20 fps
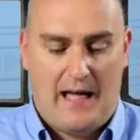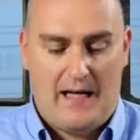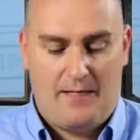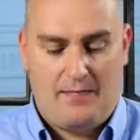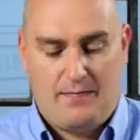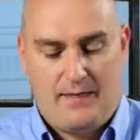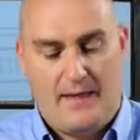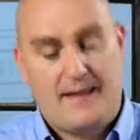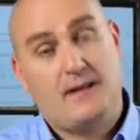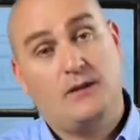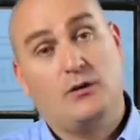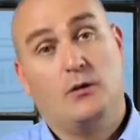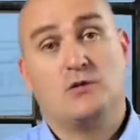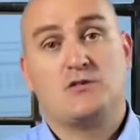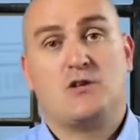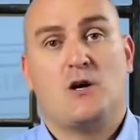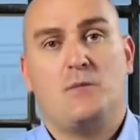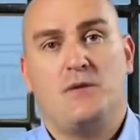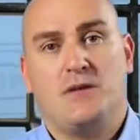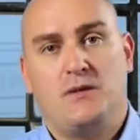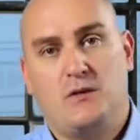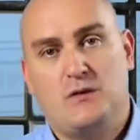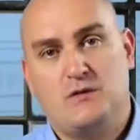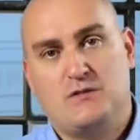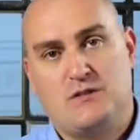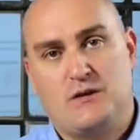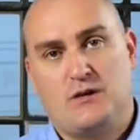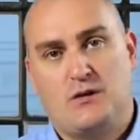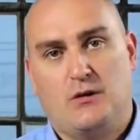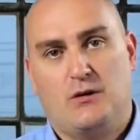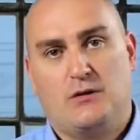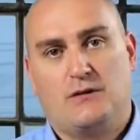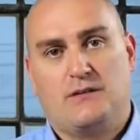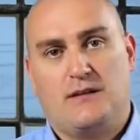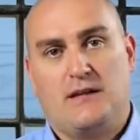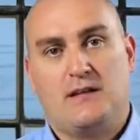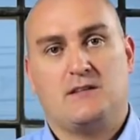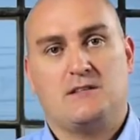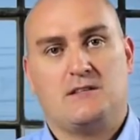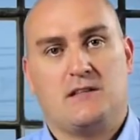and they can also be used to cut
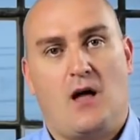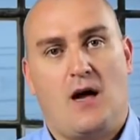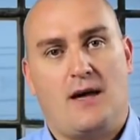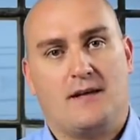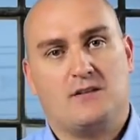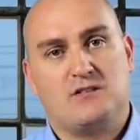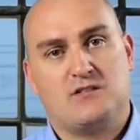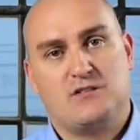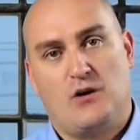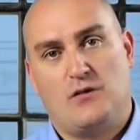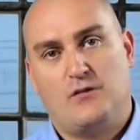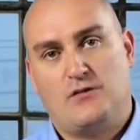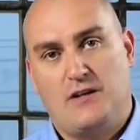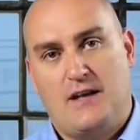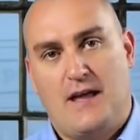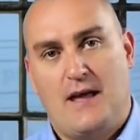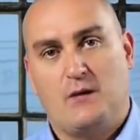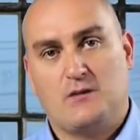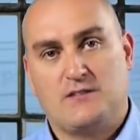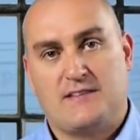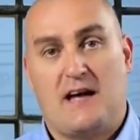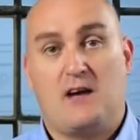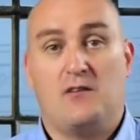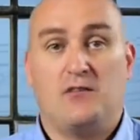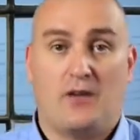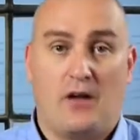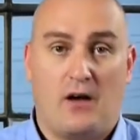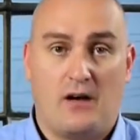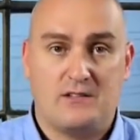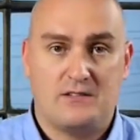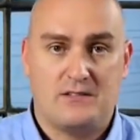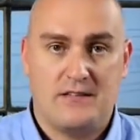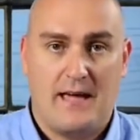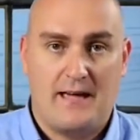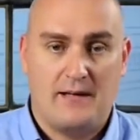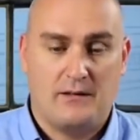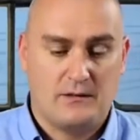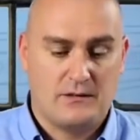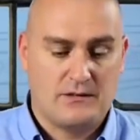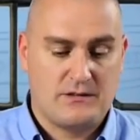things like softer nails, galvanized
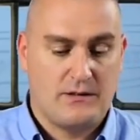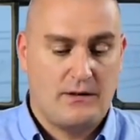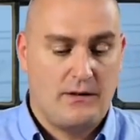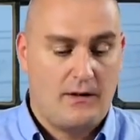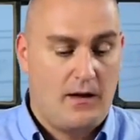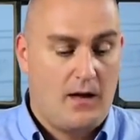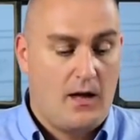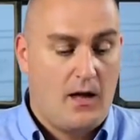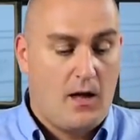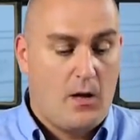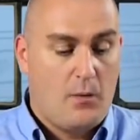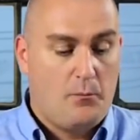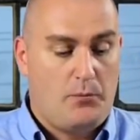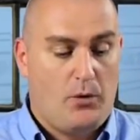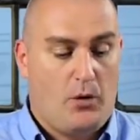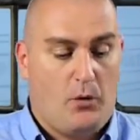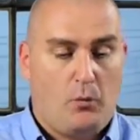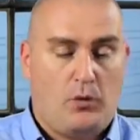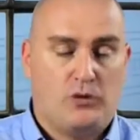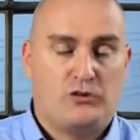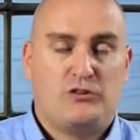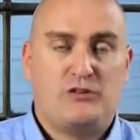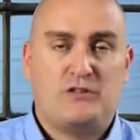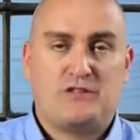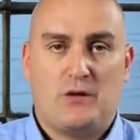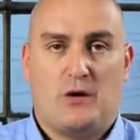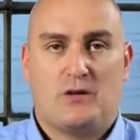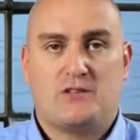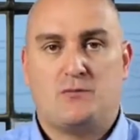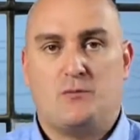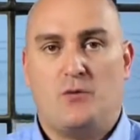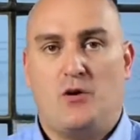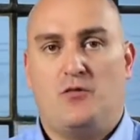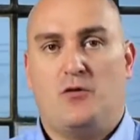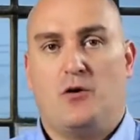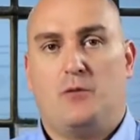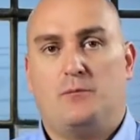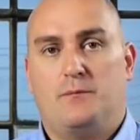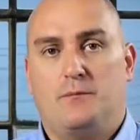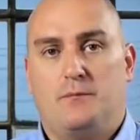nails. But once you start to move
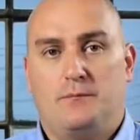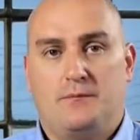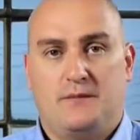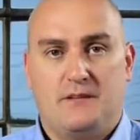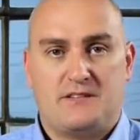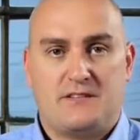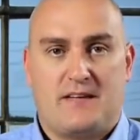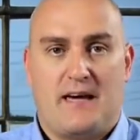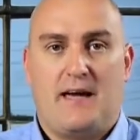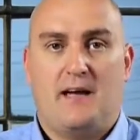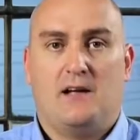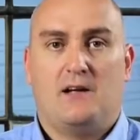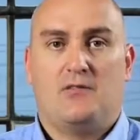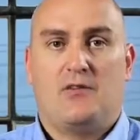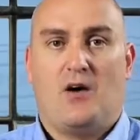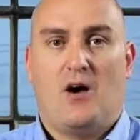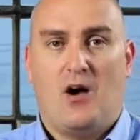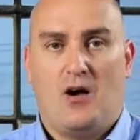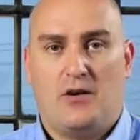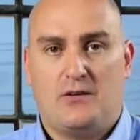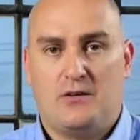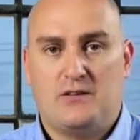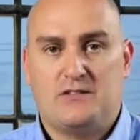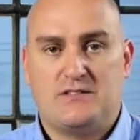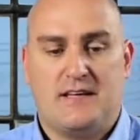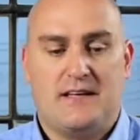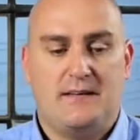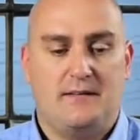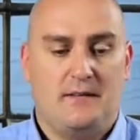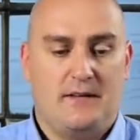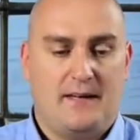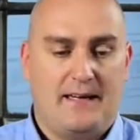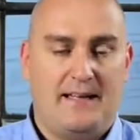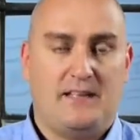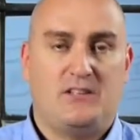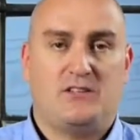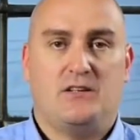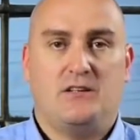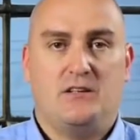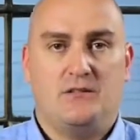up the scale of hardness in
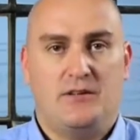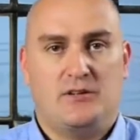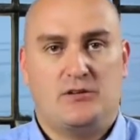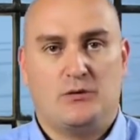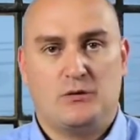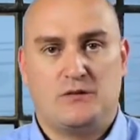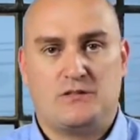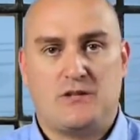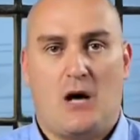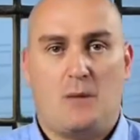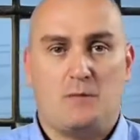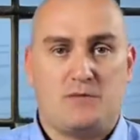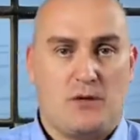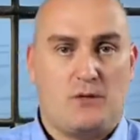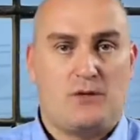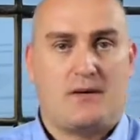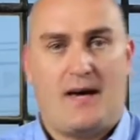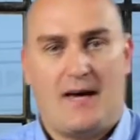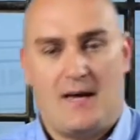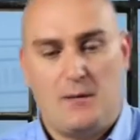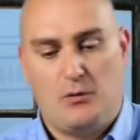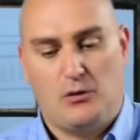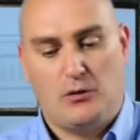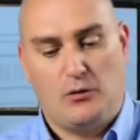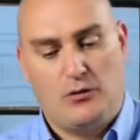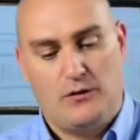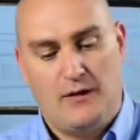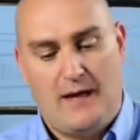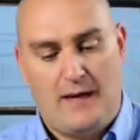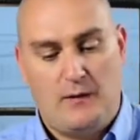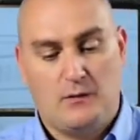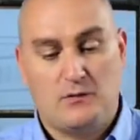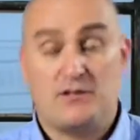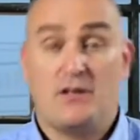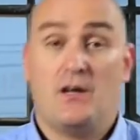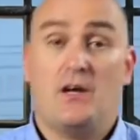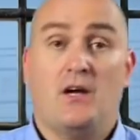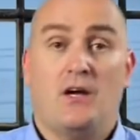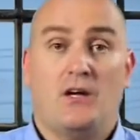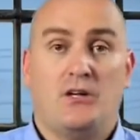each individual type, so cable or nails,
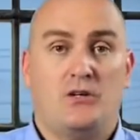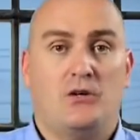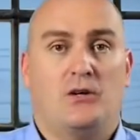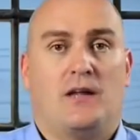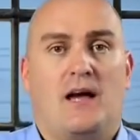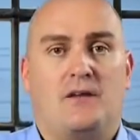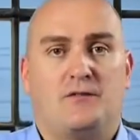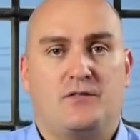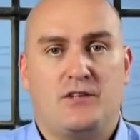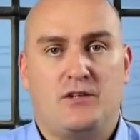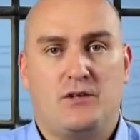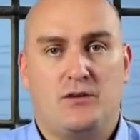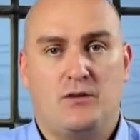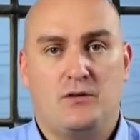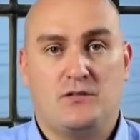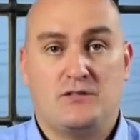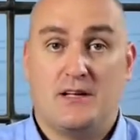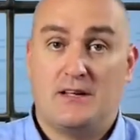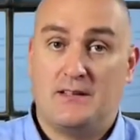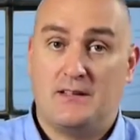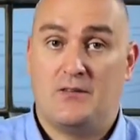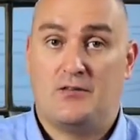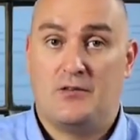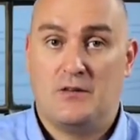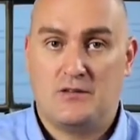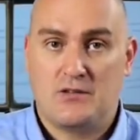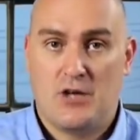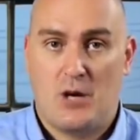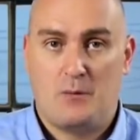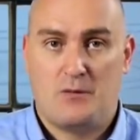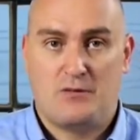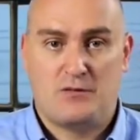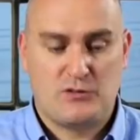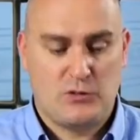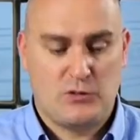you'll have to use a different type of